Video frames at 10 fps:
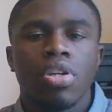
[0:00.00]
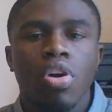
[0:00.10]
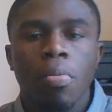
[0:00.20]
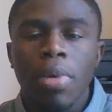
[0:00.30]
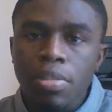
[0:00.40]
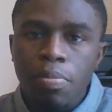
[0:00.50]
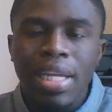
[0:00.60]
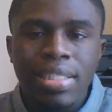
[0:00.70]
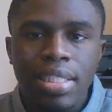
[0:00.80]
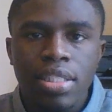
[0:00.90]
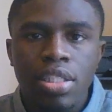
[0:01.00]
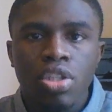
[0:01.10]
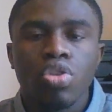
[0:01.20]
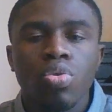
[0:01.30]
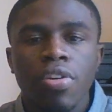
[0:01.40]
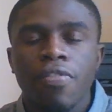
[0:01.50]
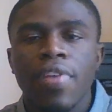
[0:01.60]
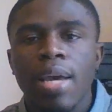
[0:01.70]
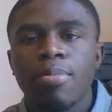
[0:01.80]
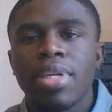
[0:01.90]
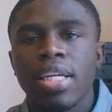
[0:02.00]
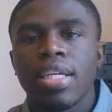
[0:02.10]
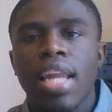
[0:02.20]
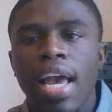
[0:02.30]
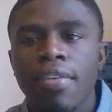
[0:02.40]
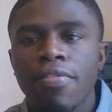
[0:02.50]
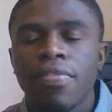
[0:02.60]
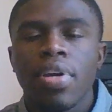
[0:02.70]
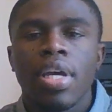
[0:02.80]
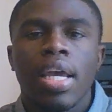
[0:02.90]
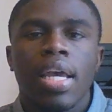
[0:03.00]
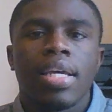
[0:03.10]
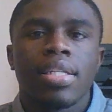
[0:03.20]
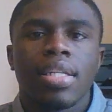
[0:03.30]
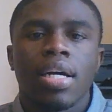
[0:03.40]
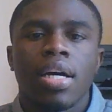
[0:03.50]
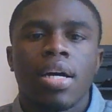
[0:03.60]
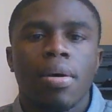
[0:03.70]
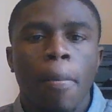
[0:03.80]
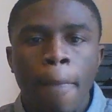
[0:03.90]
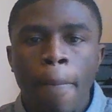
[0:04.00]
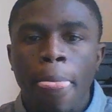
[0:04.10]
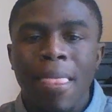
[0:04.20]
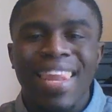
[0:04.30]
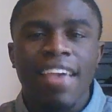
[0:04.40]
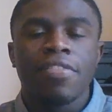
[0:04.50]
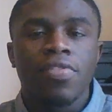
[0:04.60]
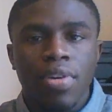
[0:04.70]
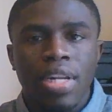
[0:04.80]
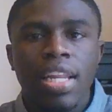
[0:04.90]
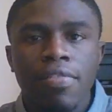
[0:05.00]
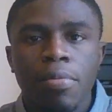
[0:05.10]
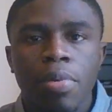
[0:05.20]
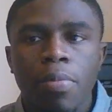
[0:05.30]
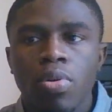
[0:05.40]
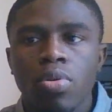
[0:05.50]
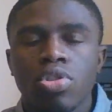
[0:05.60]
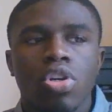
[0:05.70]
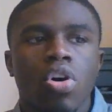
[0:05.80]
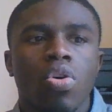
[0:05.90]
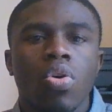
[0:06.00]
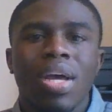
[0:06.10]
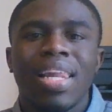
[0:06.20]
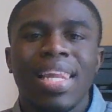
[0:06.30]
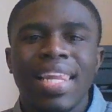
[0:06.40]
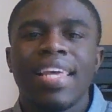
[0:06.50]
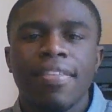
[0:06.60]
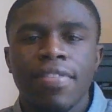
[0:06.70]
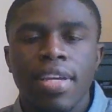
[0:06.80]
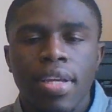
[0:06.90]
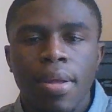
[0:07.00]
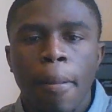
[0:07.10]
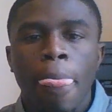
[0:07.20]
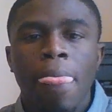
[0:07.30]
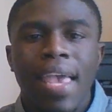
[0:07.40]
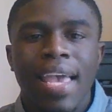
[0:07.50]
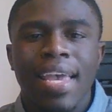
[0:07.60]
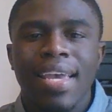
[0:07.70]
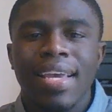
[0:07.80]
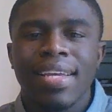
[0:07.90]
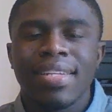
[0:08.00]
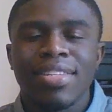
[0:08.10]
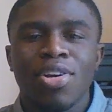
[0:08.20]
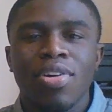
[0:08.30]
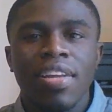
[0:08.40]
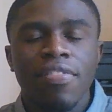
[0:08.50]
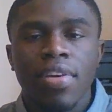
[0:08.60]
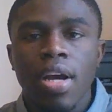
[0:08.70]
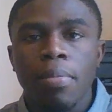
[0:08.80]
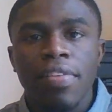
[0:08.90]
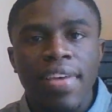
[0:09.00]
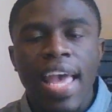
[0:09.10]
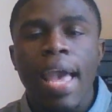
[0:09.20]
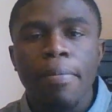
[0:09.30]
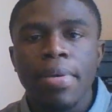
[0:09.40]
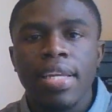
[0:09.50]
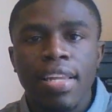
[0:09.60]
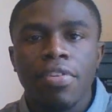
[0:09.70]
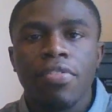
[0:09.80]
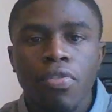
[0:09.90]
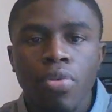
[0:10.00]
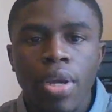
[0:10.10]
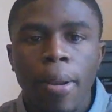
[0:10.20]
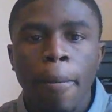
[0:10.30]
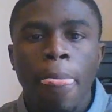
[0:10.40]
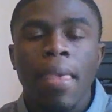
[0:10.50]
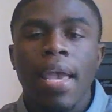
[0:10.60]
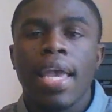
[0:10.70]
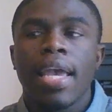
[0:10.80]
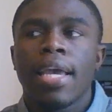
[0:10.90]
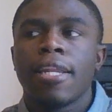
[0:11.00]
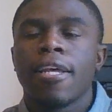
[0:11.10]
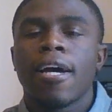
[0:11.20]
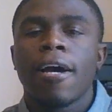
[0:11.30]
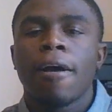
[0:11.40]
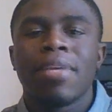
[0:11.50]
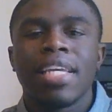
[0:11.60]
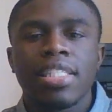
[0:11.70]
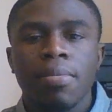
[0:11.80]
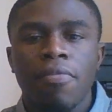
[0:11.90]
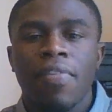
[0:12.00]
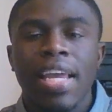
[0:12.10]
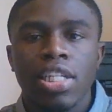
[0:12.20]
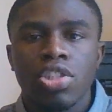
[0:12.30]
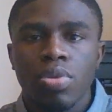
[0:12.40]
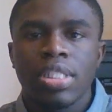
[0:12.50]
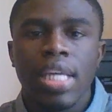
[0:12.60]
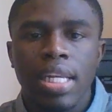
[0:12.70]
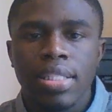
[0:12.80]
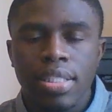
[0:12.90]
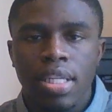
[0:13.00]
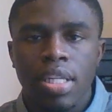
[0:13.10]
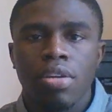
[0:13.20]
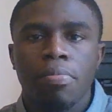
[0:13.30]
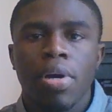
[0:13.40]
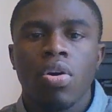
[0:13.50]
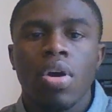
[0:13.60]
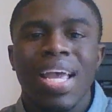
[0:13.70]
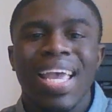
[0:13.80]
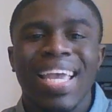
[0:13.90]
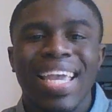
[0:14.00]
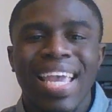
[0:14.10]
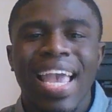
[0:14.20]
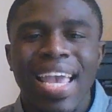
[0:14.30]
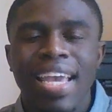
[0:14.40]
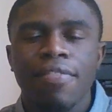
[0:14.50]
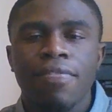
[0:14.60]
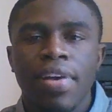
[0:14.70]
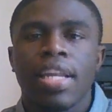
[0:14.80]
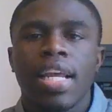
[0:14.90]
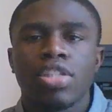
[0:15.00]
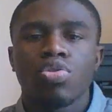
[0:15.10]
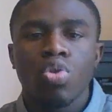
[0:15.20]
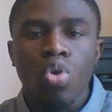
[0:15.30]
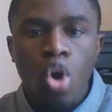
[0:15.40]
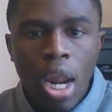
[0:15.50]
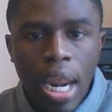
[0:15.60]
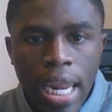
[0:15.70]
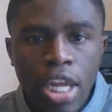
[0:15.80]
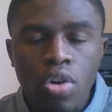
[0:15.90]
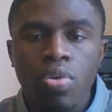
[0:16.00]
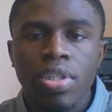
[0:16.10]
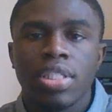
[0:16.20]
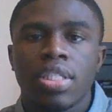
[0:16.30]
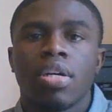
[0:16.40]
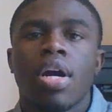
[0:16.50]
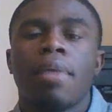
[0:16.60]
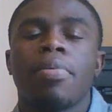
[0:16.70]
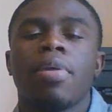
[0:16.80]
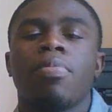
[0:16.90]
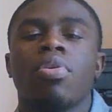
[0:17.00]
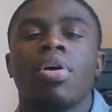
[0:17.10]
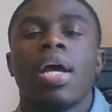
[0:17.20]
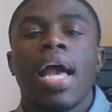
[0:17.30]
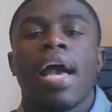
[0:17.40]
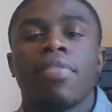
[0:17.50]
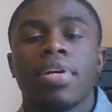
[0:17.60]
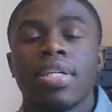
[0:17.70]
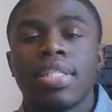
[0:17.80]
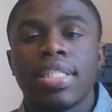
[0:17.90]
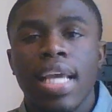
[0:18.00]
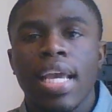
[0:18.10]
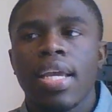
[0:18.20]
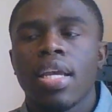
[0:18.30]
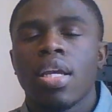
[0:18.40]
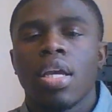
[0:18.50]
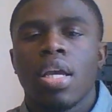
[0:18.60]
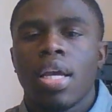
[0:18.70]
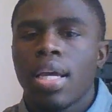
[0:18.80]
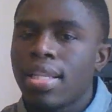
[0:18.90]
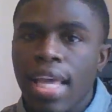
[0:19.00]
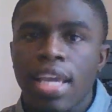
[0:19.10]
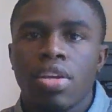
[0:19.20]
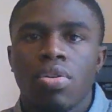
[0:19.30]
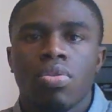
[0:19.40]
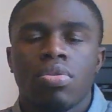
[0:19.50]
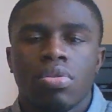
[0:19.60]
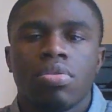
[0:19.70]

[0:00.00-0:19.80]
much blessings to you, your family, and your life. And life is for the living, people. So live it, and live it up, live it happy, live it free, and get some financial intelligence under your belt and gain financial literacy. All right, people, have a good day. Thank you